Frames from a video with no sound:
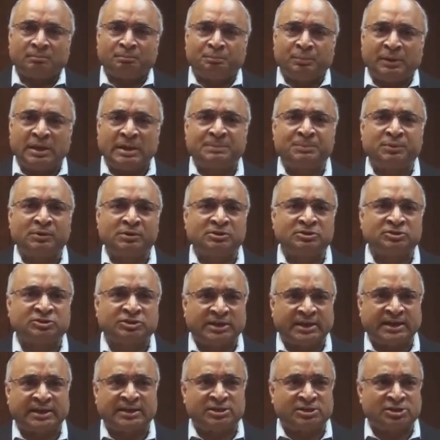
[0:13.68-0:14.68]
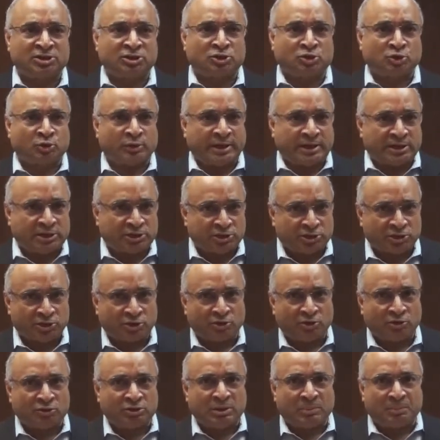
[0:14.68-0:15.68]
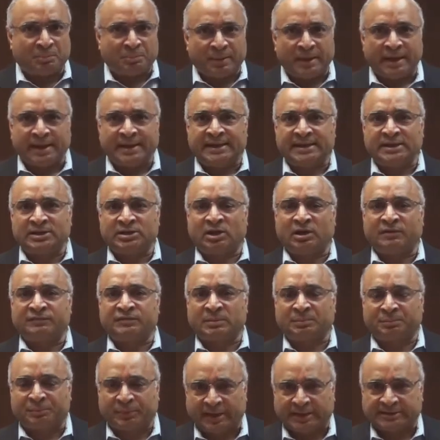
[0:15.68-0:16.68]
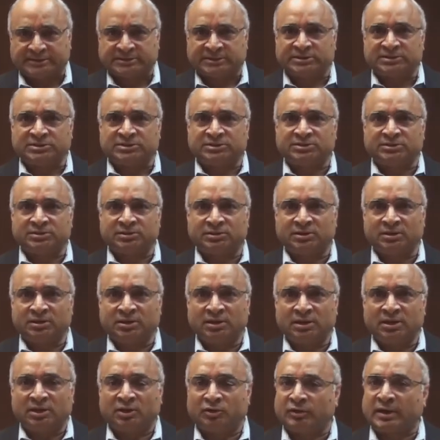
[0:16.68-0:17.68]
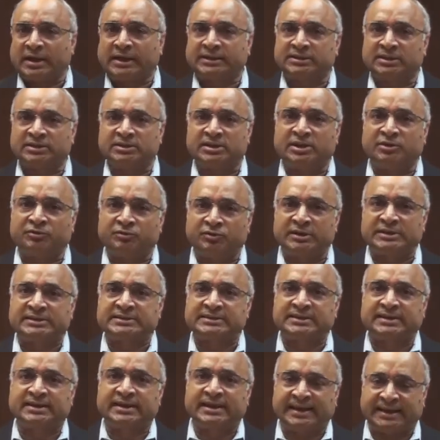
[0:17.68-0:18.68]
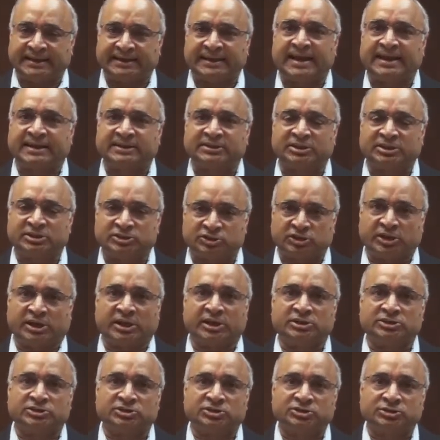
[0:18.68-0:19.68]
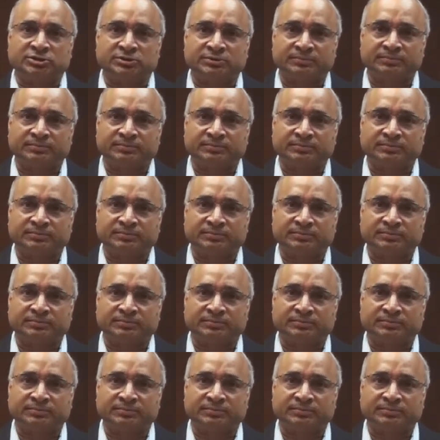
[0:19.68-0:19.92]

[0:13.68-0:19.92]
people tend to endure the pain of the present rather than risk enacting change.